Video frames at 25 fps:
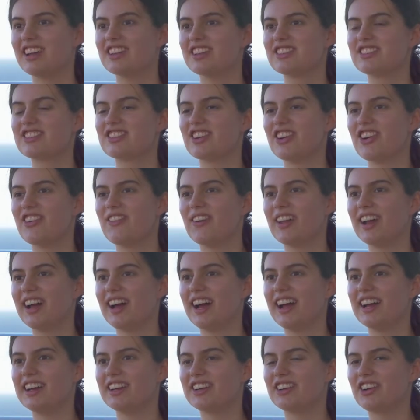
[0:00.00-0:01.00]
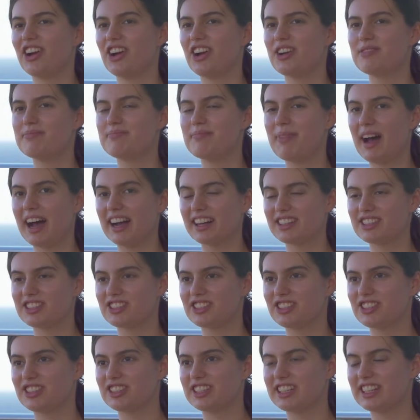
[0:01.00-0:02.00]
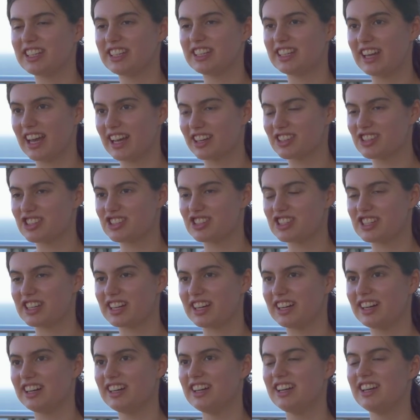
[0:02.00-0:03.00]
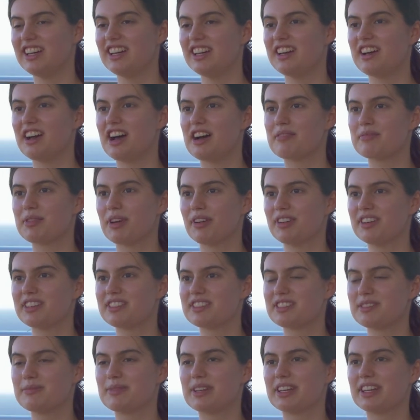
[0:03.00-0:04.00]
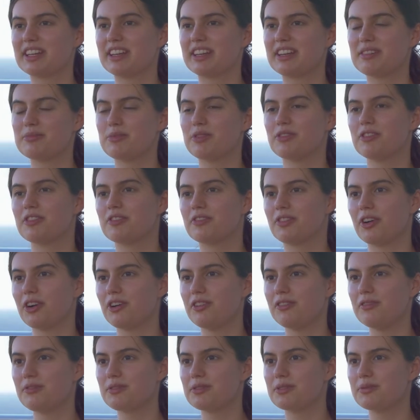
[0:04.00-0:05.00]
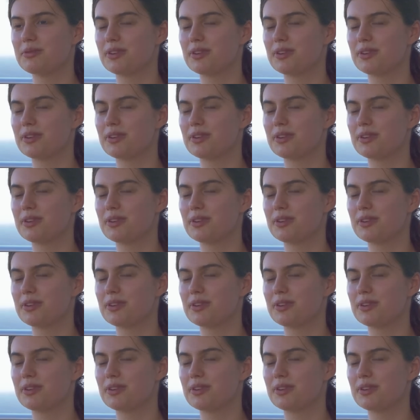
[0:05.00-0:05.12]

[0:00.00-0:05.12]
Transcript: So when I go back to uni next year, I'm going to be more involved